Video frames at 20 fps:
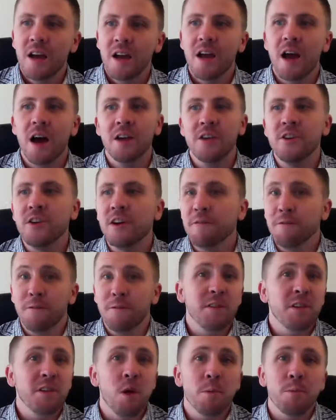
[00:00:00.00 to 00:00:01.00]
you get
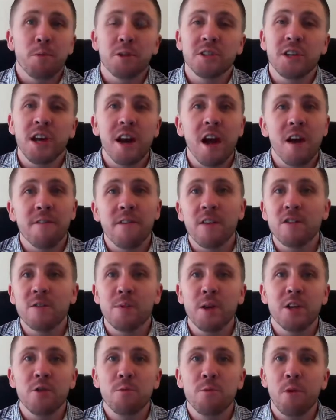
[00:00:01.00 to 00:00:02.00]
51% off
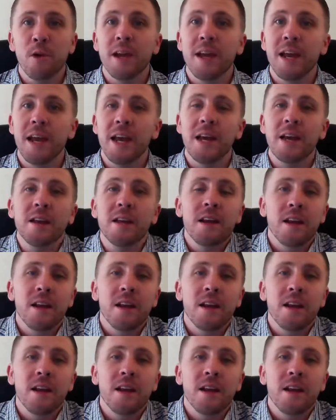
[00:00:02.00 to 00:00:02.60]
everybody you bring in,